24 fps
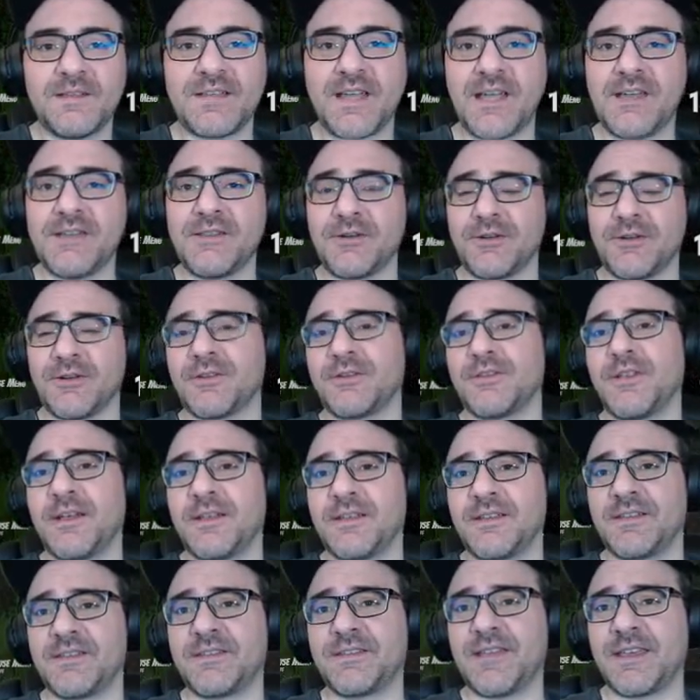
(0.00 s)
Tyler
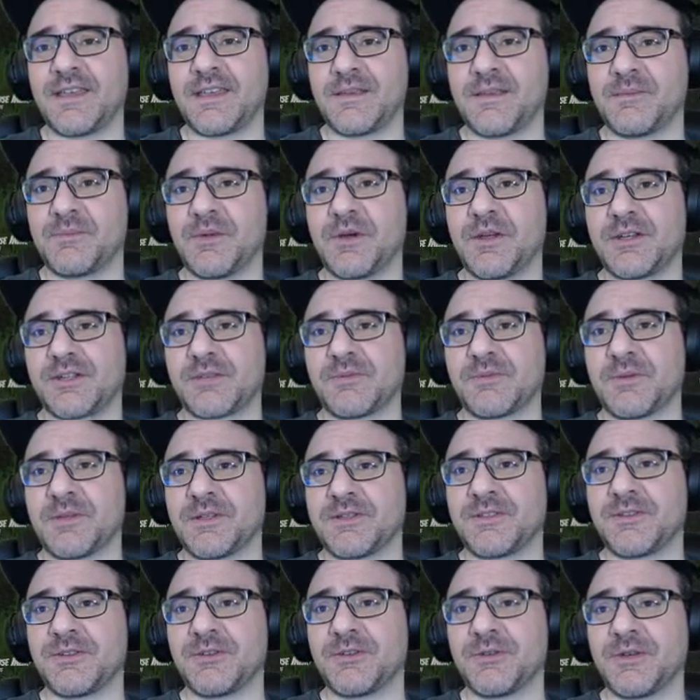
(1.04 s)
likes taking
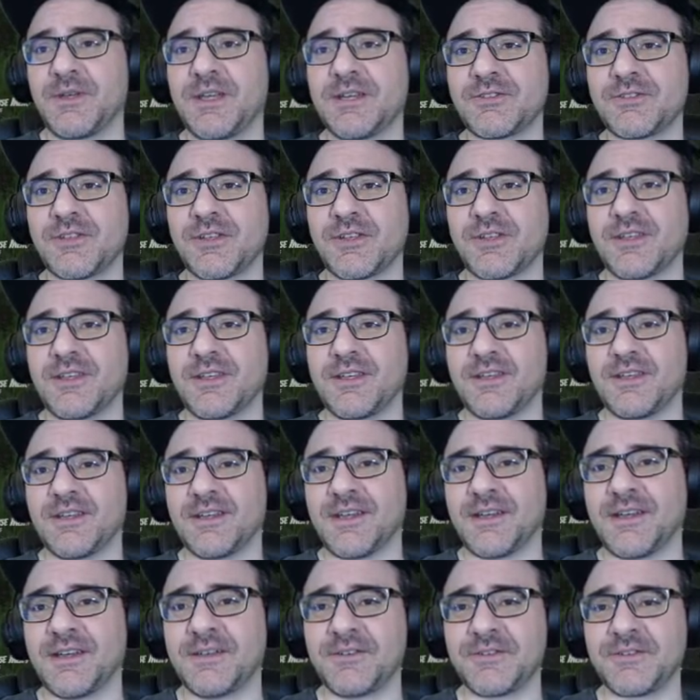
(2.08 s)
punishment too. He actually,
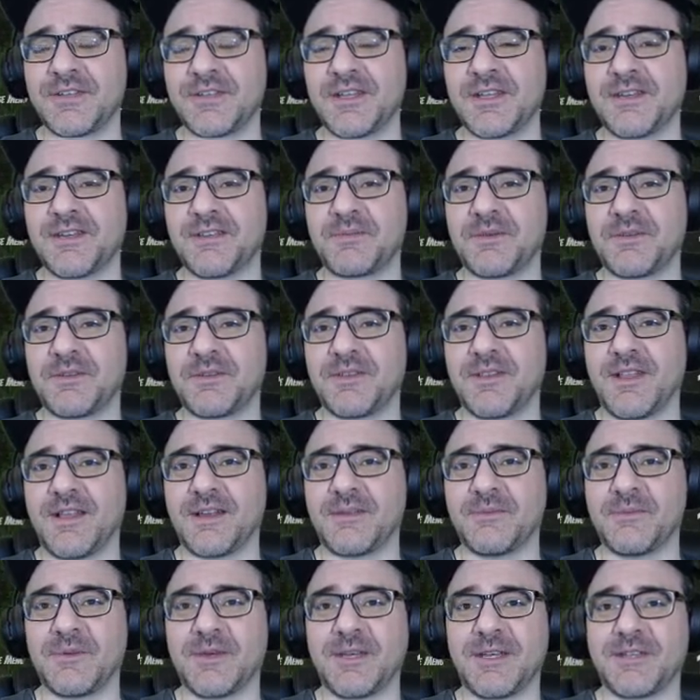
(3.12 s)
I understand he spends a
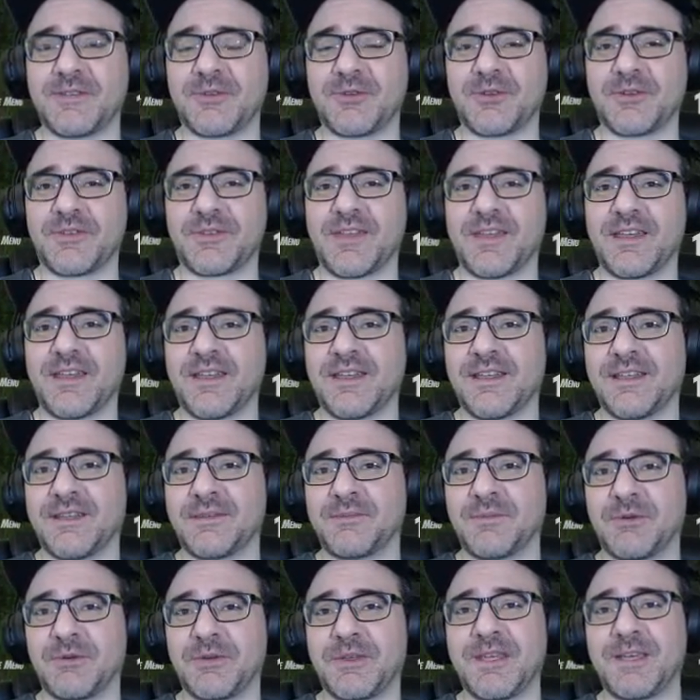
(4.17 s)
lot of money towards that
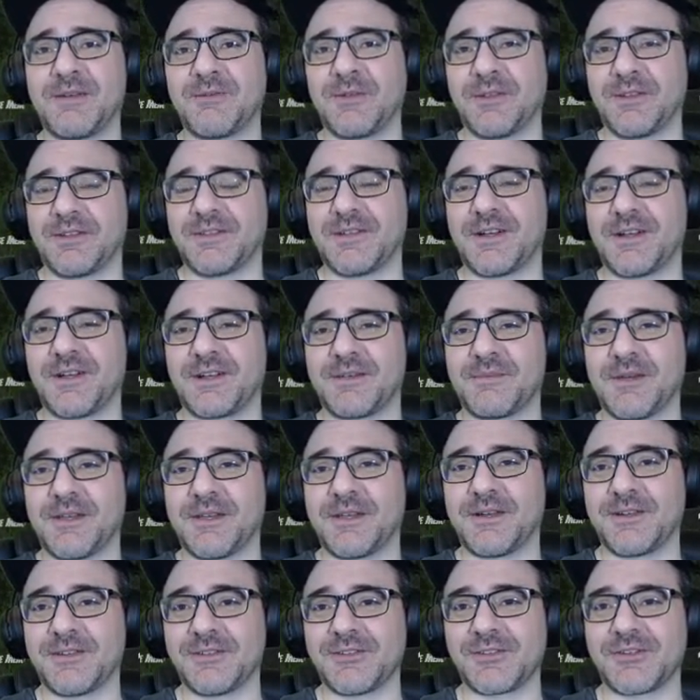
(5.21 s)
end, but we can't really talk
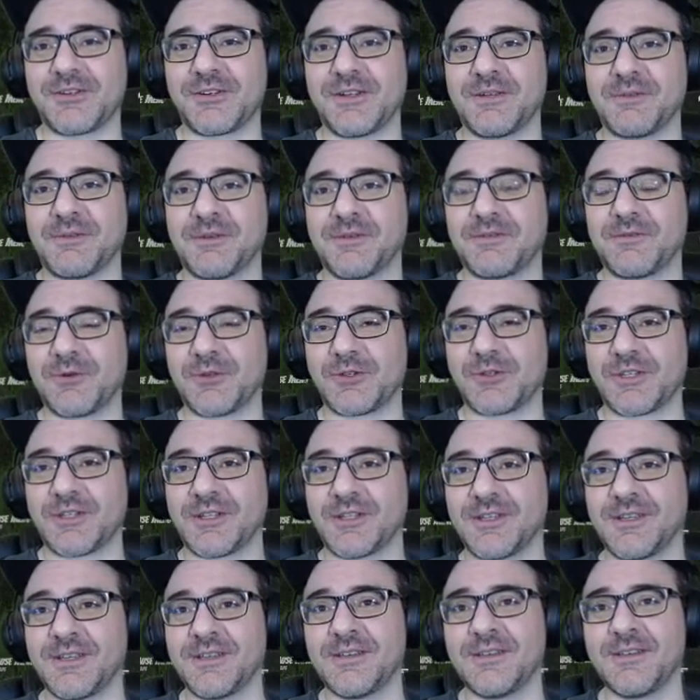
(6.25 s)
about it on stream,
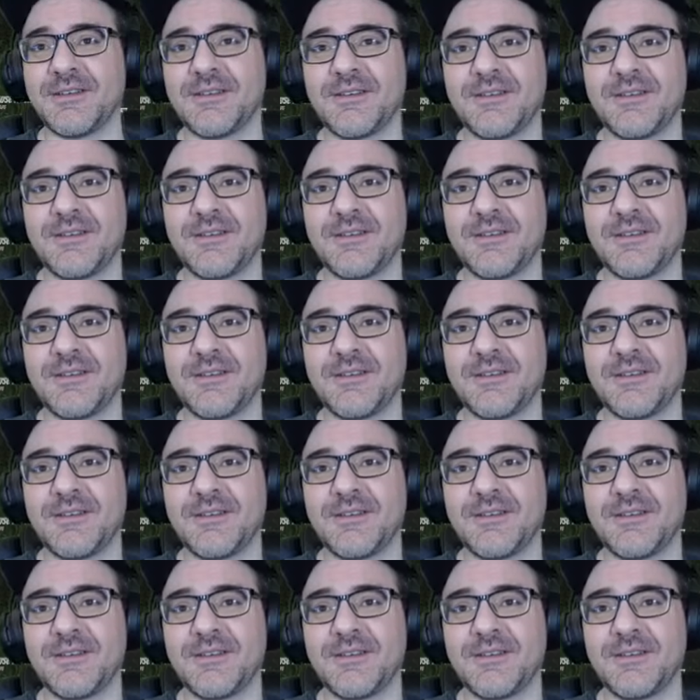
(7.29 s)
unfortunately.